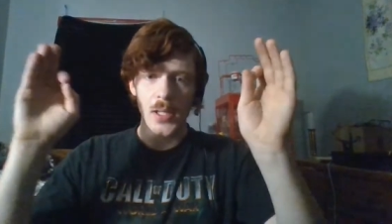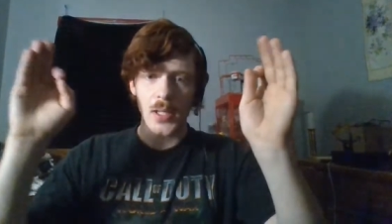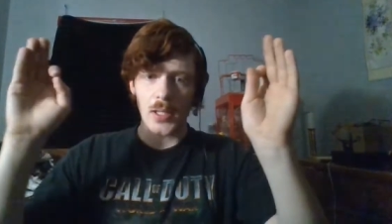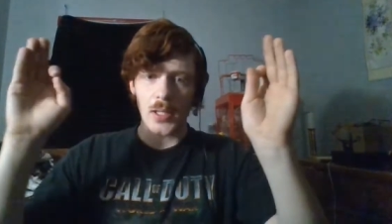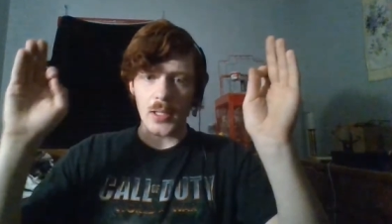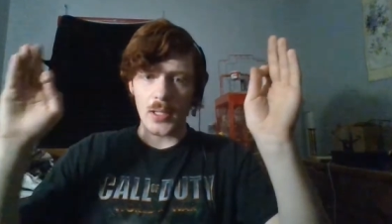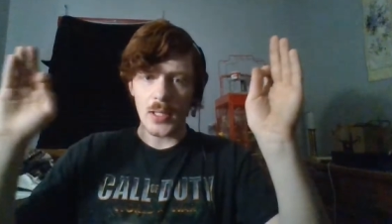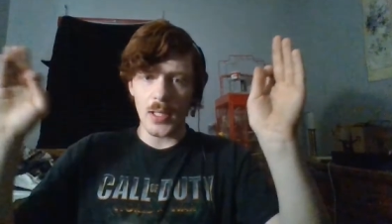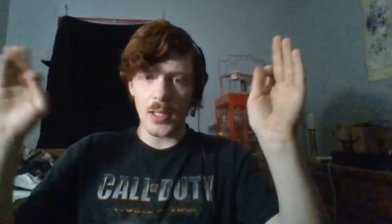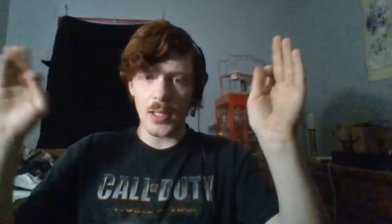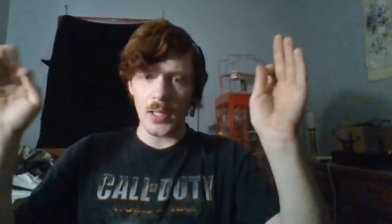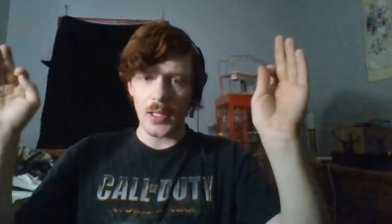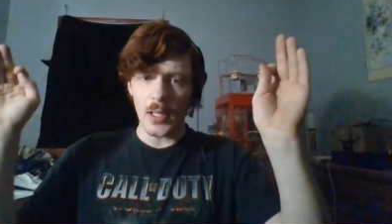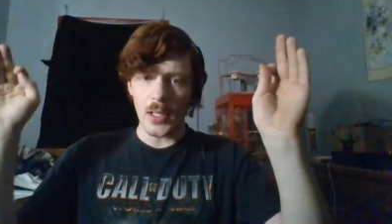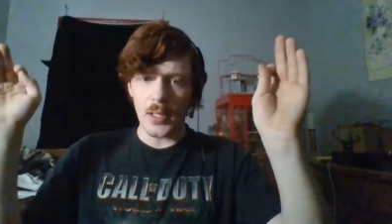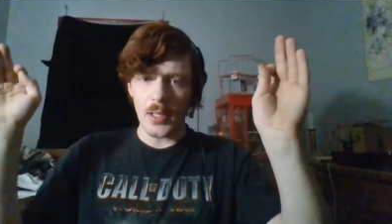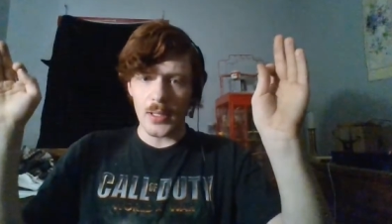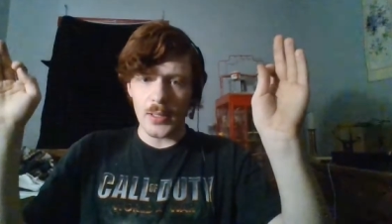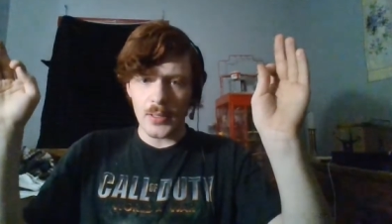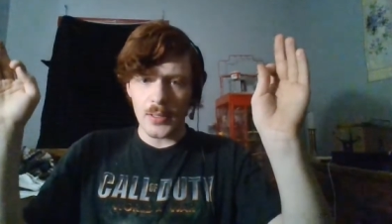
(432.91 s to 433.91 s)
Uh,
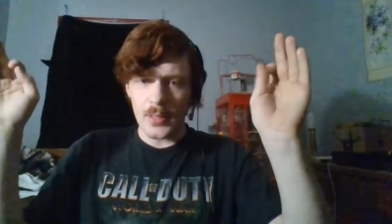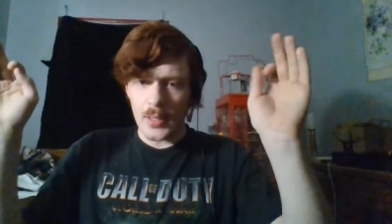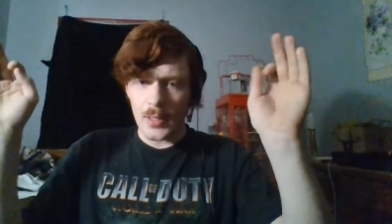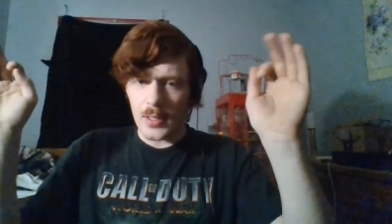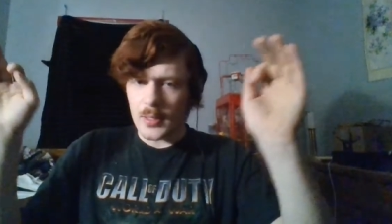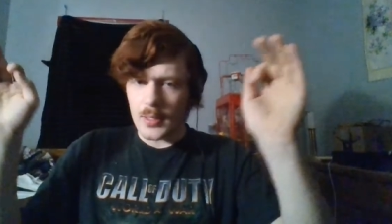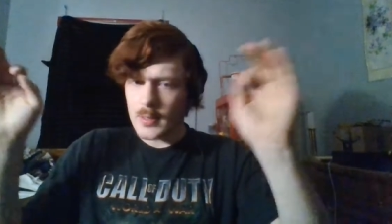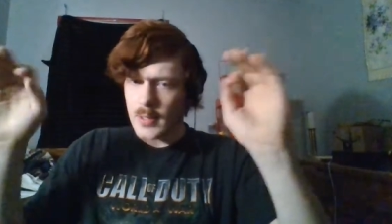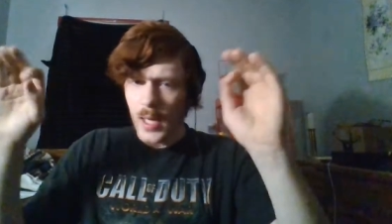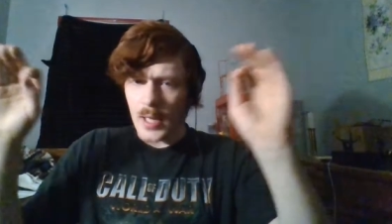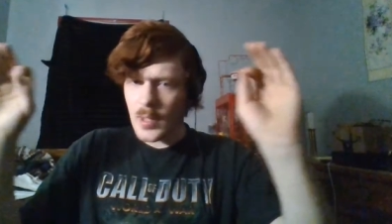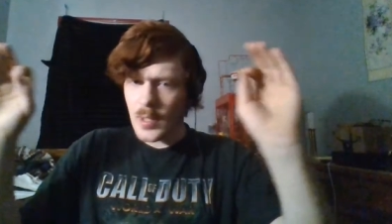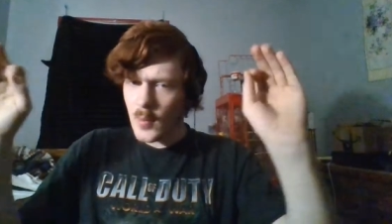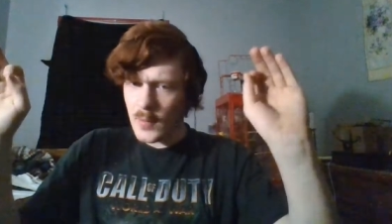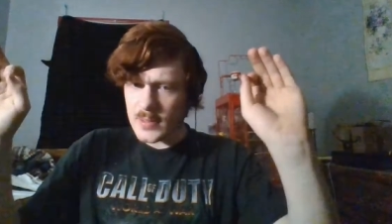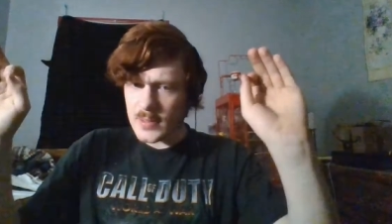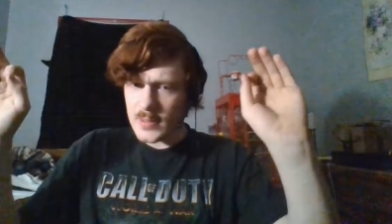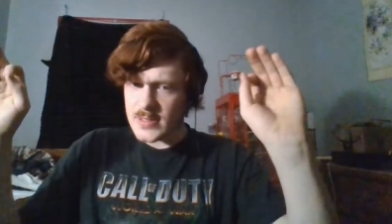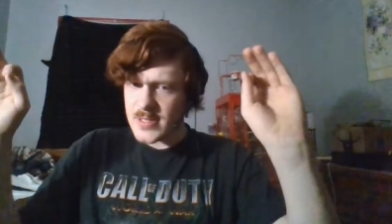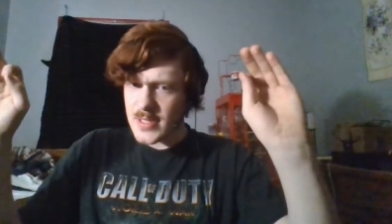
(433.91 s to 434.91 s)
uh I don't
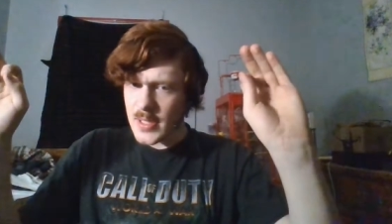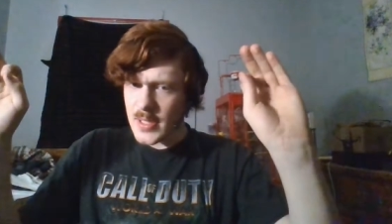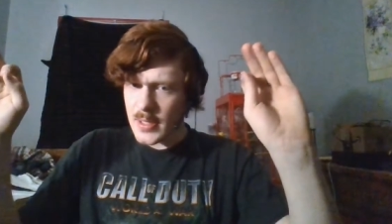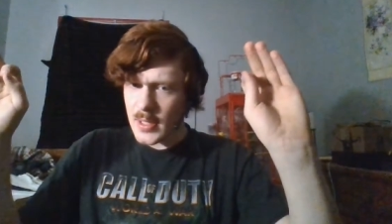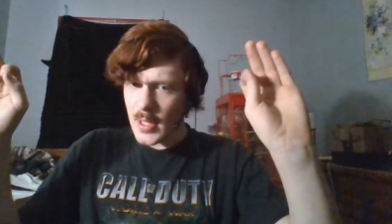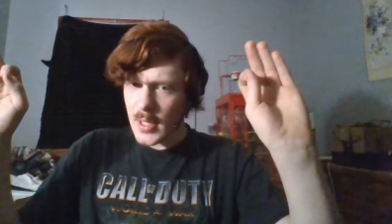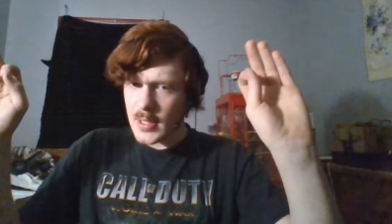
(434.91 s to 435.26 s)
want to see